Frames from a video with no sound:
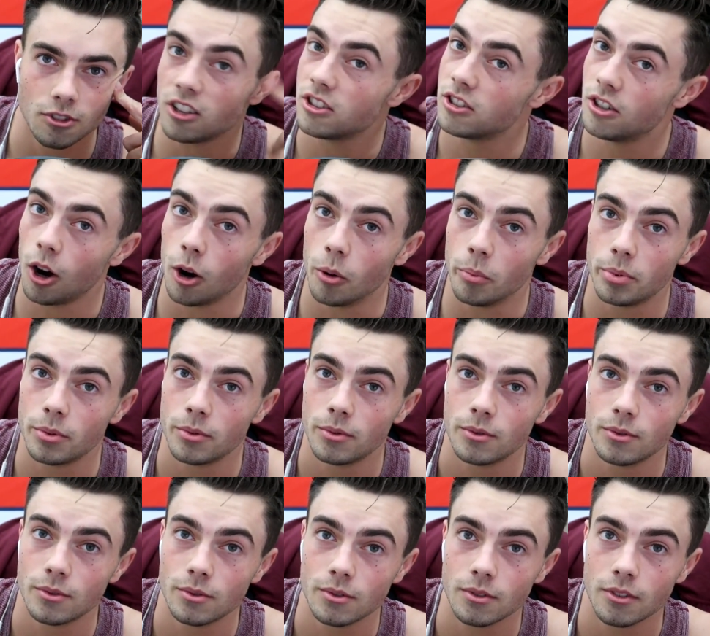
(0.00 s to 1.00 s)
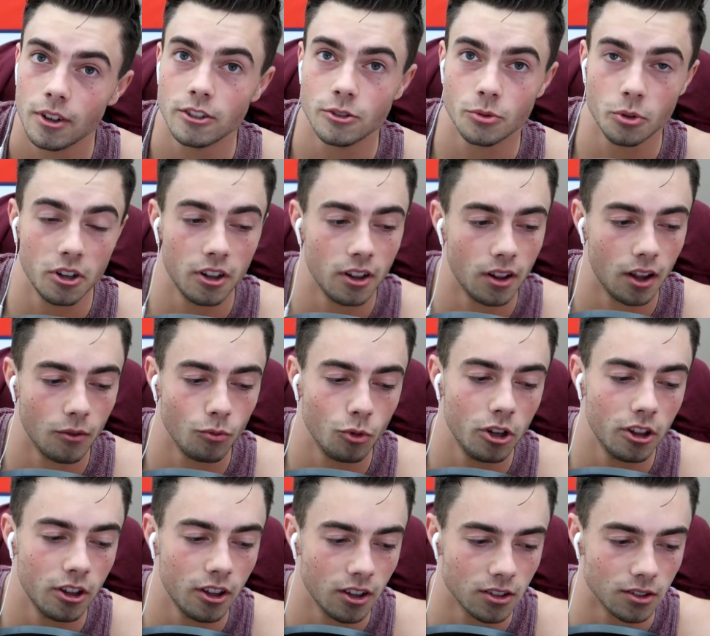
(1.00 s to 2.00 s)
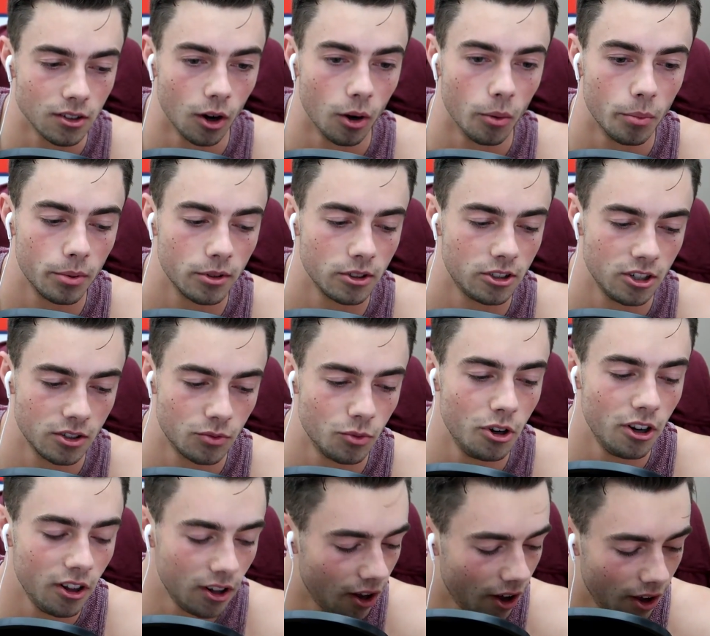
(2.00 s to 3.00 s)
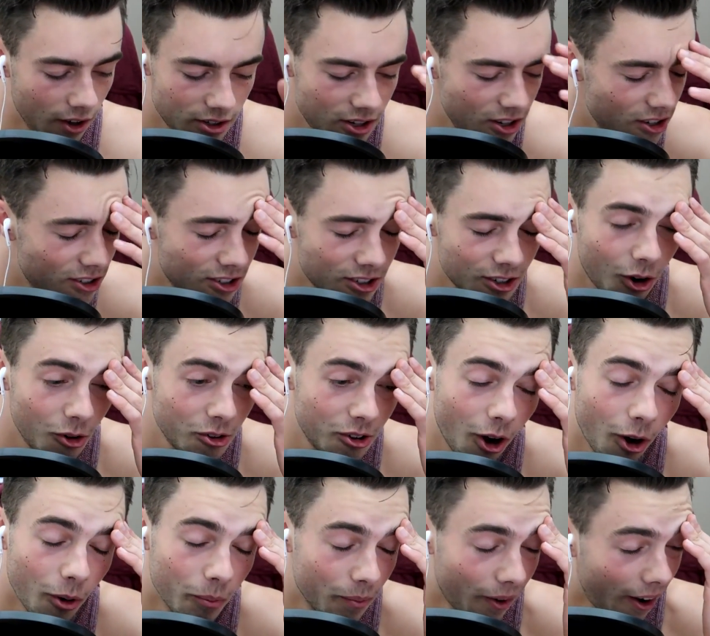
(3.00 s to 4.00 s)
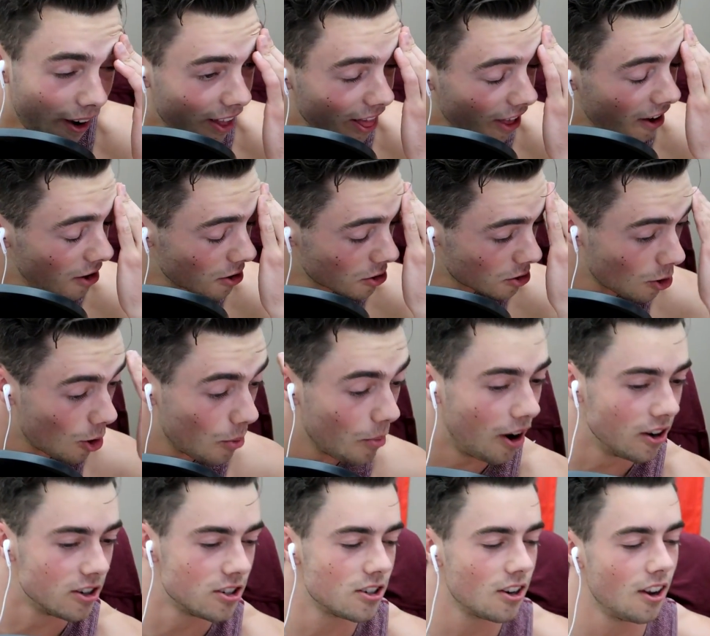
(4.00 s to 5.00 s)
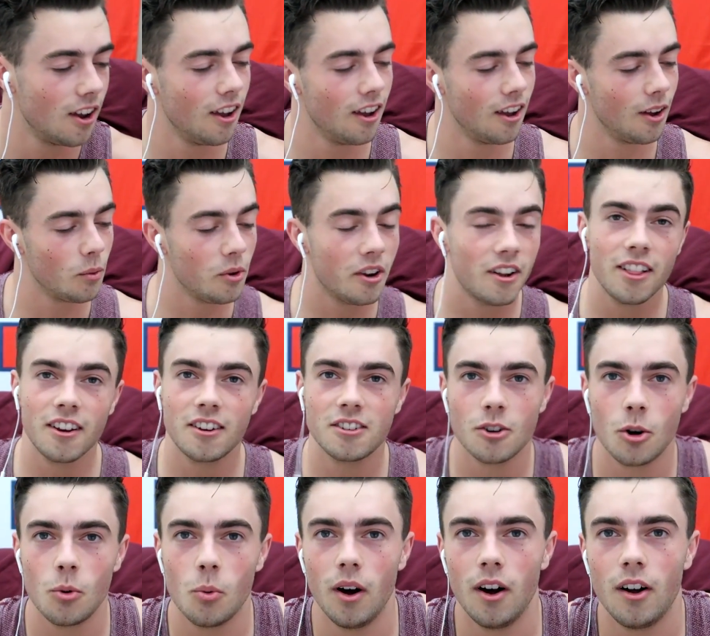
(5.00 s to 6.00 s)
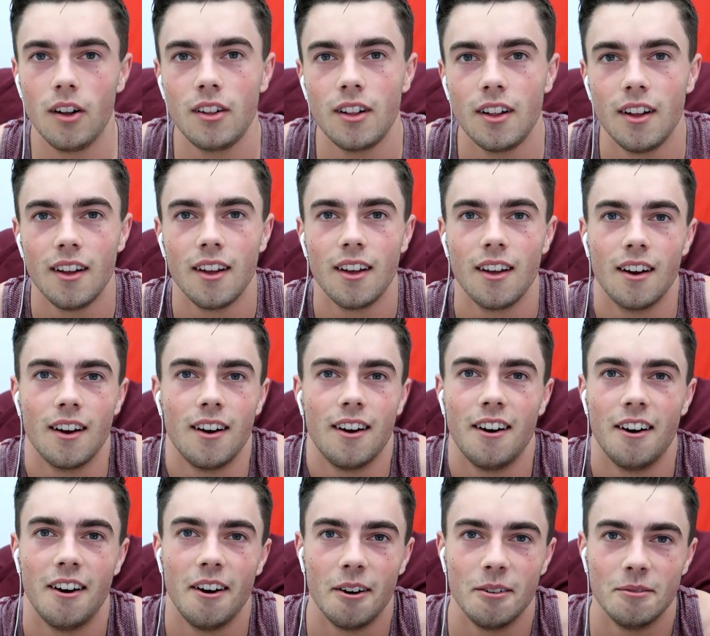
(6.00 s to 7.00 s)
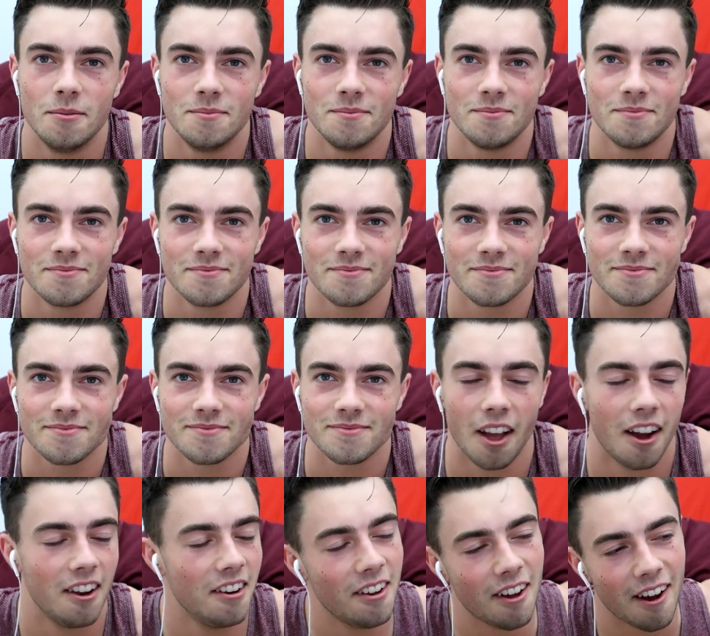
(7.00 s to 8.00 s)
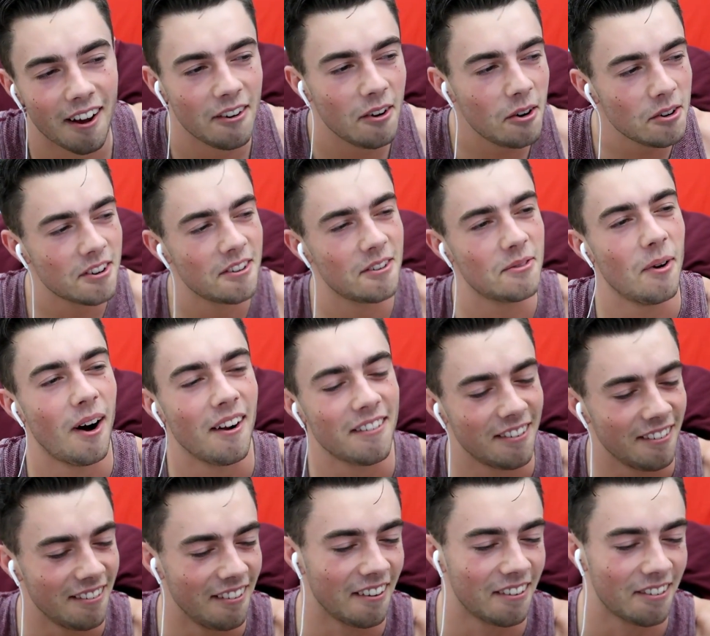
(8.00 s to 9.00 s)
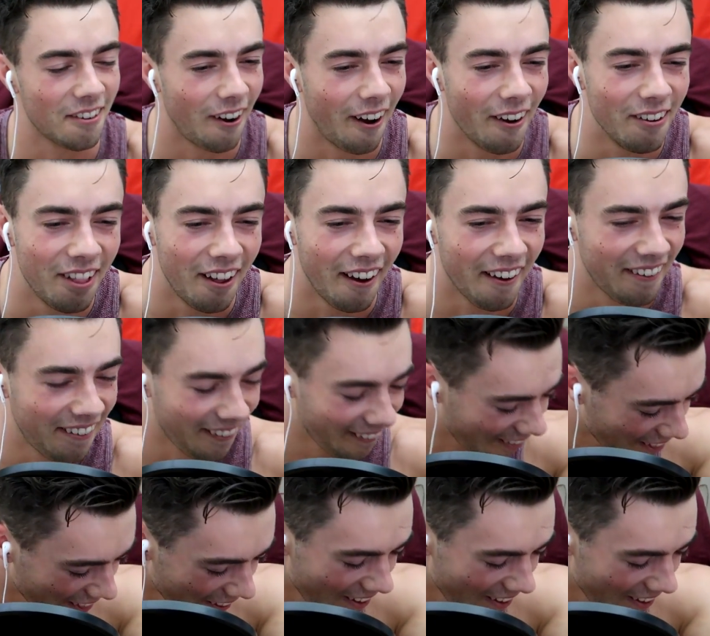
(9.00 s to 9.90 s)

it's dope. It's really it really is dope. She's really not. She's so dope. I like her so much. We click so well. Um, I know, I know she's watching this, so I'm like,